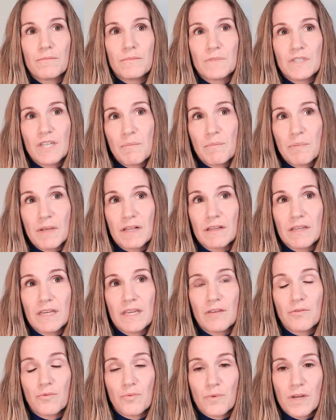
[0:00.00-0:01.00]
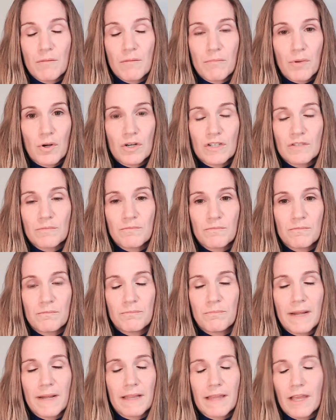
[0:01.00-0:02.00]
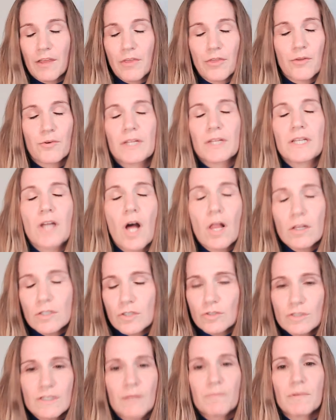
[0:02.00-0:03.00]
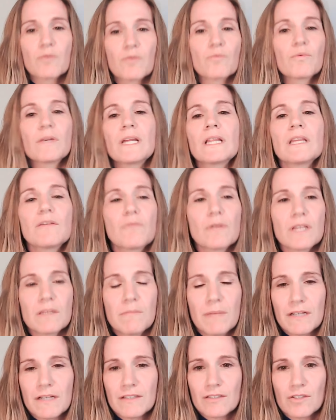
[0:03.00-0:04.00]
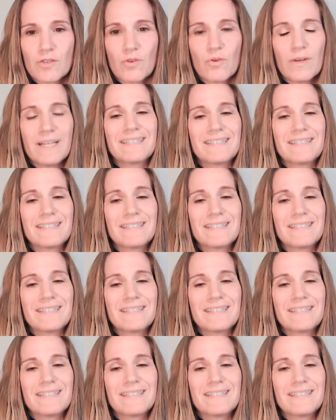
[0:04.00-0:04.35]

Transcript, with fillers: typically reimburse by like thirty dollars or something really, really minuscule.